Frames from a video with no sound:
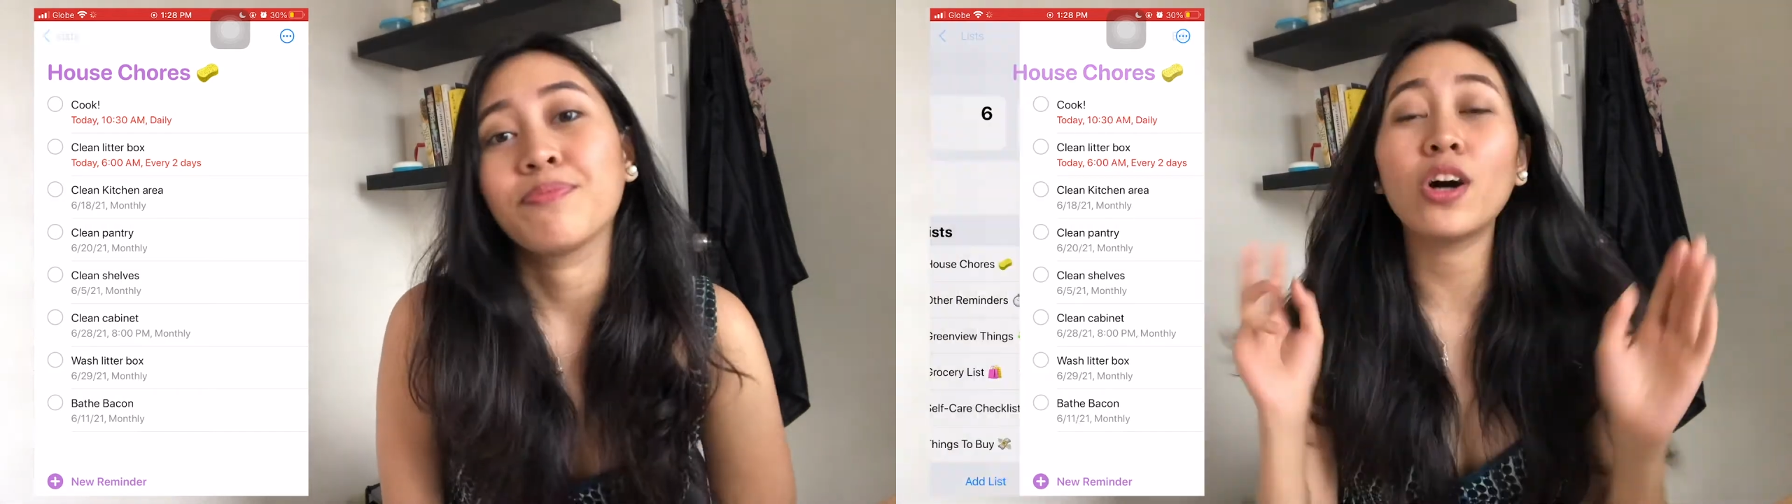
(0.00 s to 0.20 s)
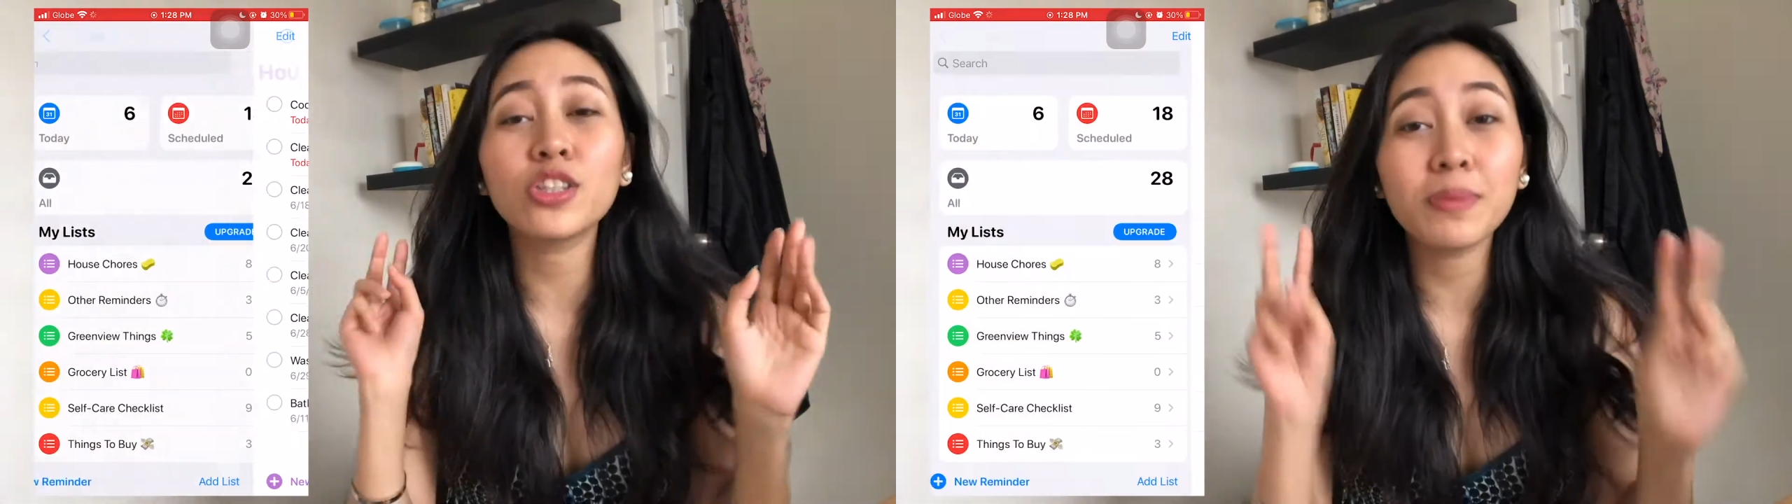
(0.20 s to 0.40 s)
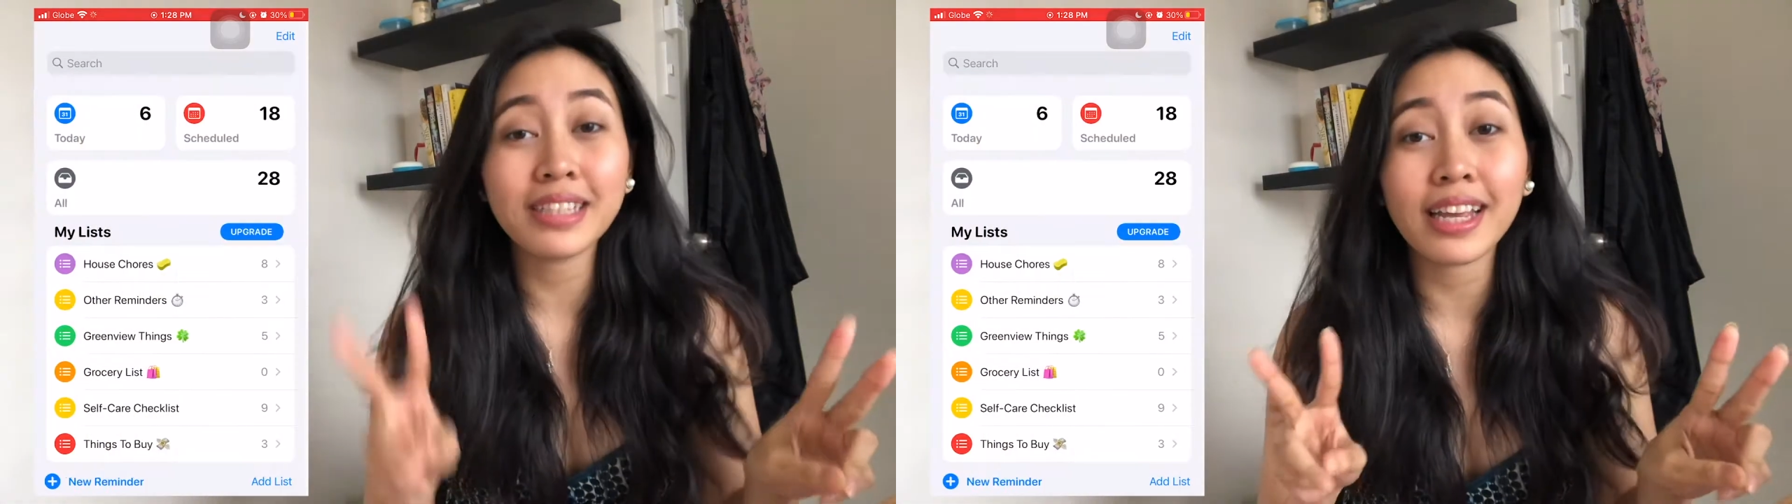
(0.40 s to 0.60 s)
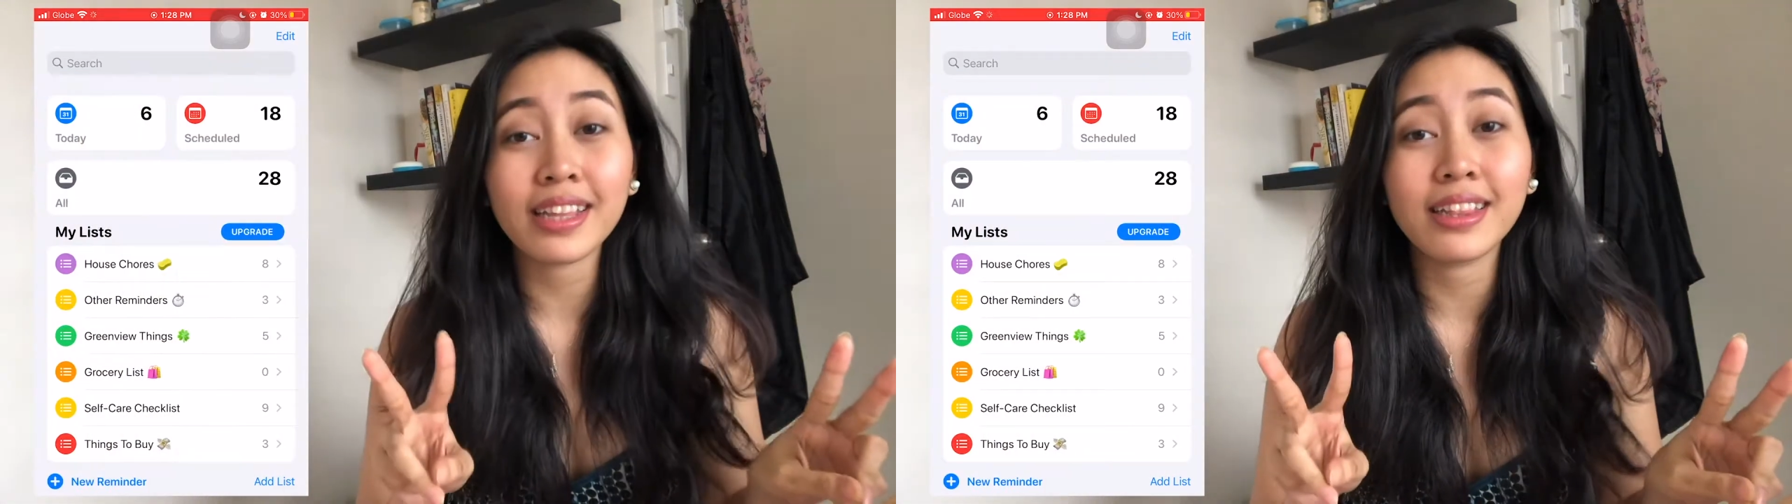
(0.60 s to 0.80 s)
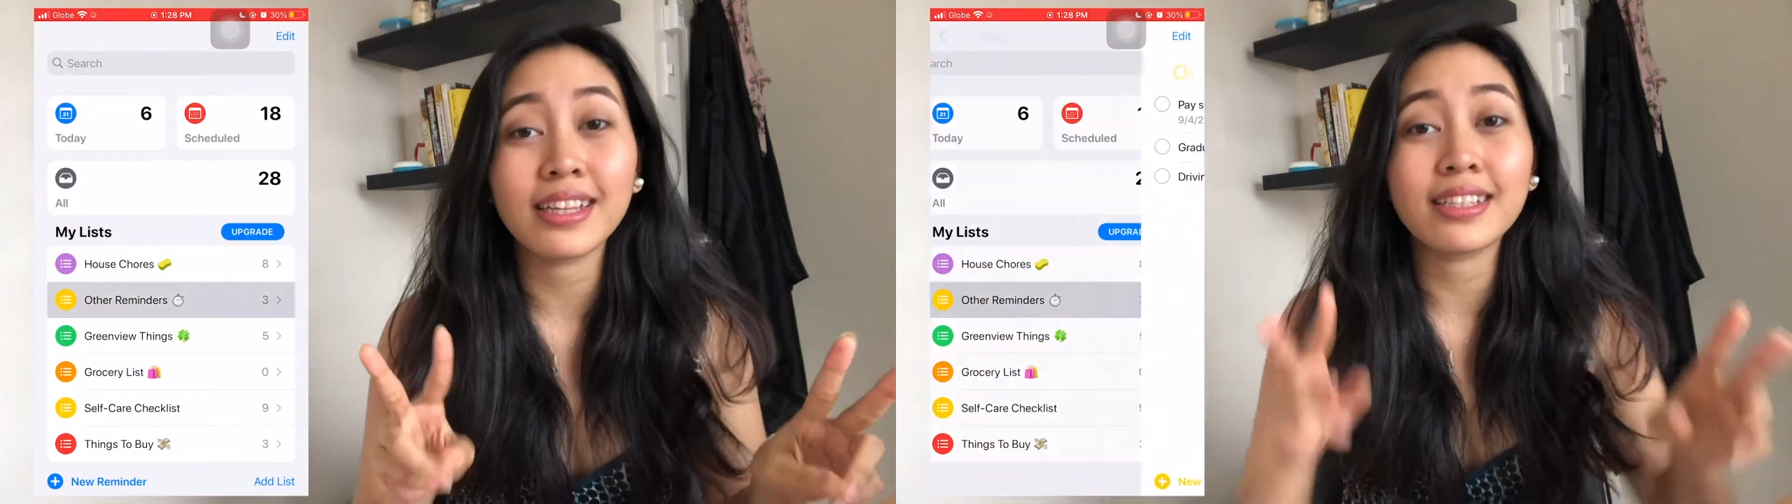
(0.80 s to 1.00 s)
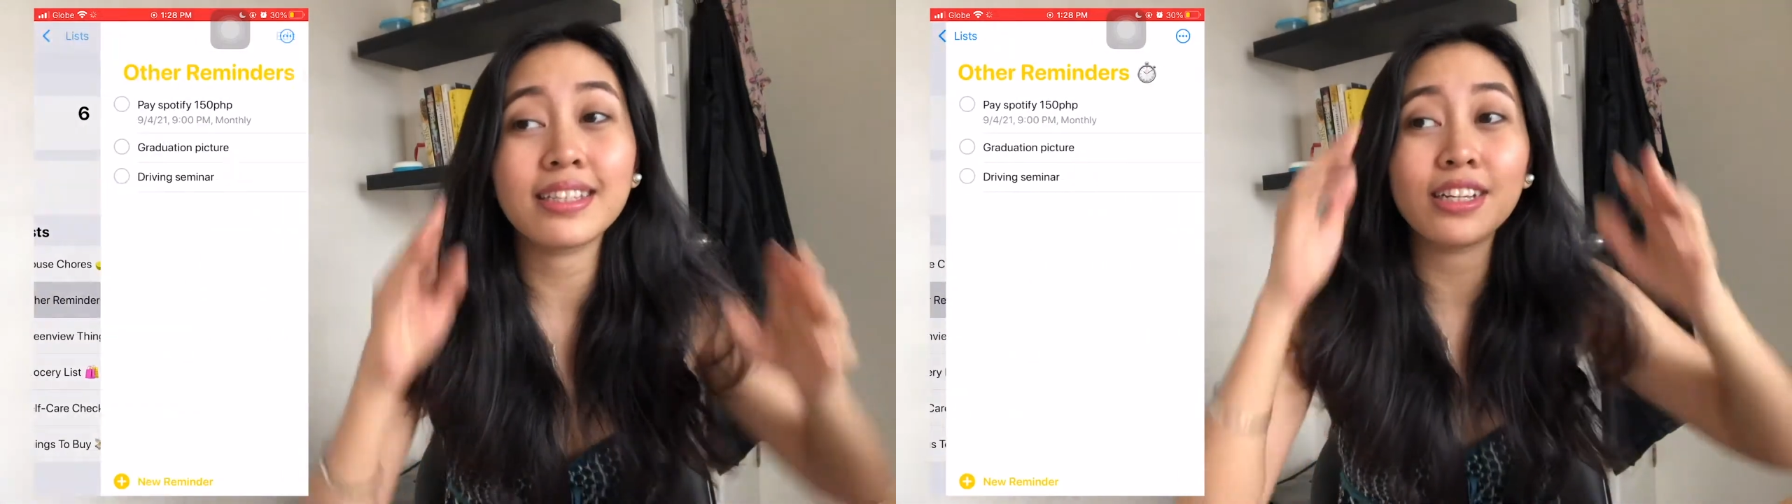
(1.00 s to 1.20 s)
On to my second list.